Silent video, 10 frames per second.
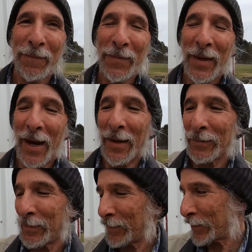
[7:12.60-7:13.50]
Yeah,
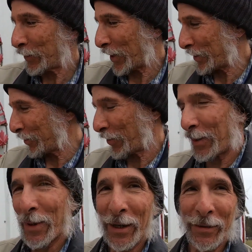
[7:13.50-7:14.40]
explains it way
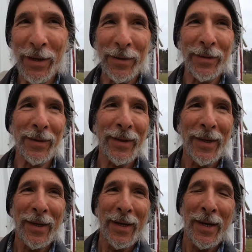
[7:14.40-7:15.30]
better than
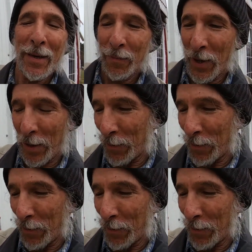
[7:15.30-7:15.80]
me.